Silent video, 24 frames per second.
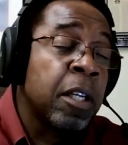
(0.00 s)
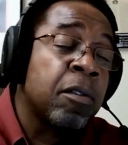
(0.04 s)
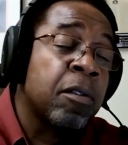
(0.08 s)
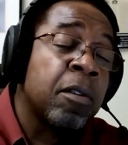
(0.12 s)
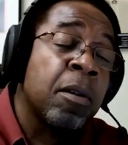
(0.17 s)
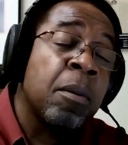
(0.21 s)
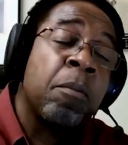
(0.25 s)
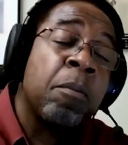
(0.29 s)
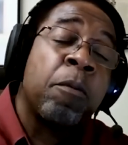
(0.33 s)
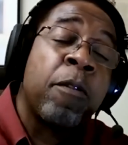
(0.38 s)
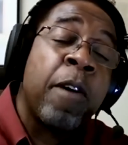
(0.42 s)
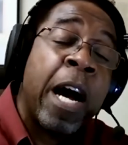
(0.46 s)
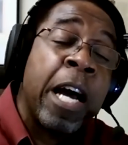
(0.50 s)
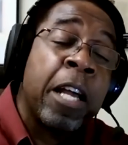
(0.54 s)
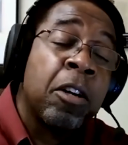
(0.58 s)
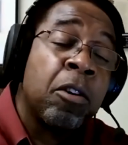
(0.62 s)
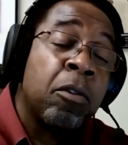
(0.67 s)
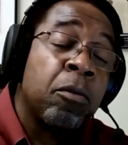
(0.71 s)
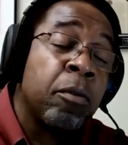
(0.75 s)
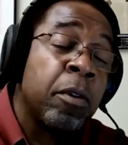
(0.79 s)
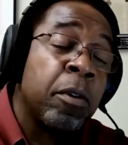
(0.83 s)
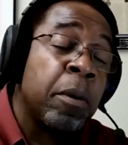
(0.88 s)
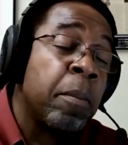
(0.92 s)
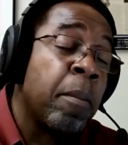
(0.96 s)
Some
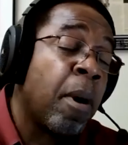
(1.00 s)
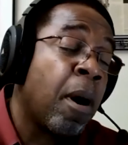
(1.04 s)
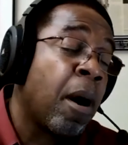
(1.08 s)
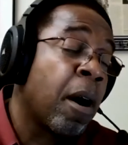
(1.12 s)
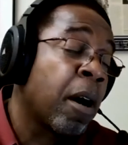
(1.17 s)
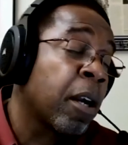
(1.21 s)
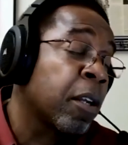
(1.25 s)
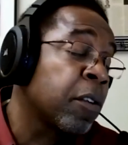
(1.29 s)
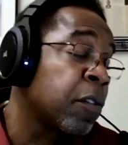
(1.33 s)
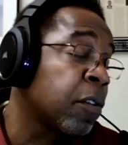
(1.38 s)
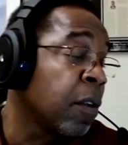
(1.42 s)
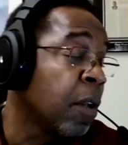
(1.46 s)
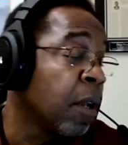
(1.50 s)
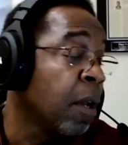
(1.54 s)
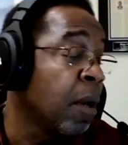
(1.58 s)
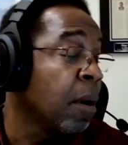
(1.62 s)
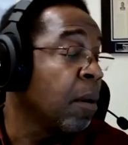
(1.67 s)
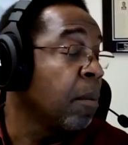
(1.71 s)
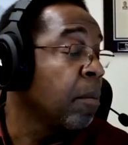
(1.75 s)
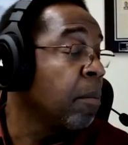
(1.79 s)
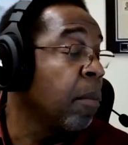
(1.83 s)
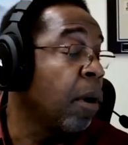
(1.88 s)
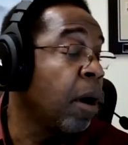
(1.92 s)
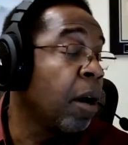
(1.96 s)
final remarks,
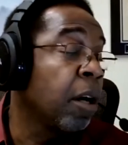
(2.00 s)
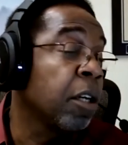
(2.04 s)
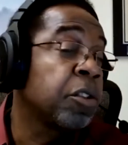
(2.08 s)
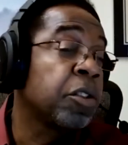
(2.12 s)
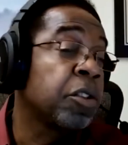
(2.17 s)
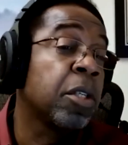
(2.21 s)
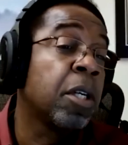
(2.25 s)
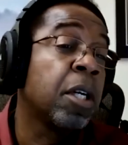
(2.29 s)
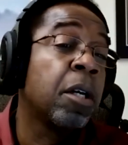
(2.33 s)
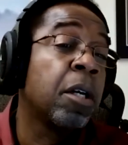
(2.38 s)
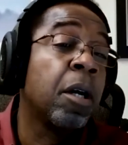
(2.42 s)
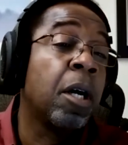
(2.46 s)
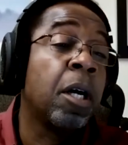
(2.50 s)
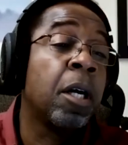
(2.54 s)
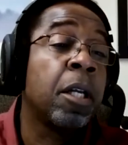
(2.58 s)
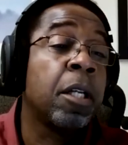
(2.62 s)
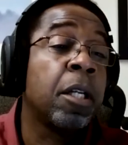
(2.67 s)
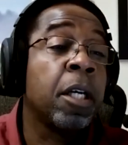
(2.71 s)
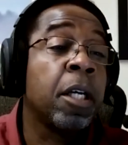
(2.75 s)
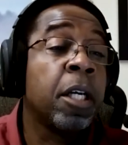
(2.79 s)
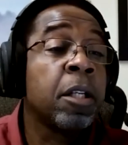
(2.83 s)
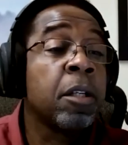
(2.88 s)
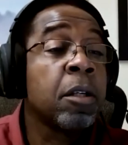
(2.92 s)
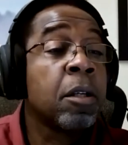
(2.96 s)
Marcia.
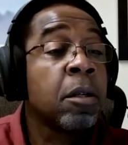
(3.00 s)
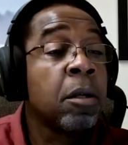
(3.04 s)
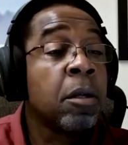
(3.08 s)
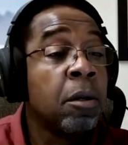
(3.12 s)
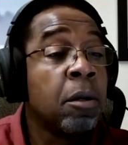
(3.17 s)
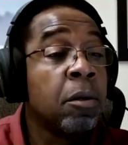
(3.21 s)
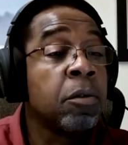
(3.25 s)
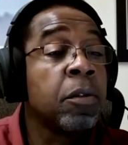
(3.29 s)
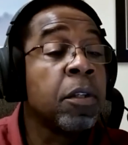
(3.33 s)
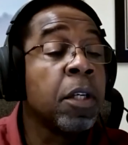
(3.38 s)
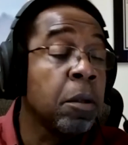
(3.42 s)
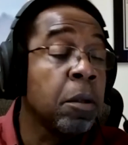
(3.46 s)
In closing.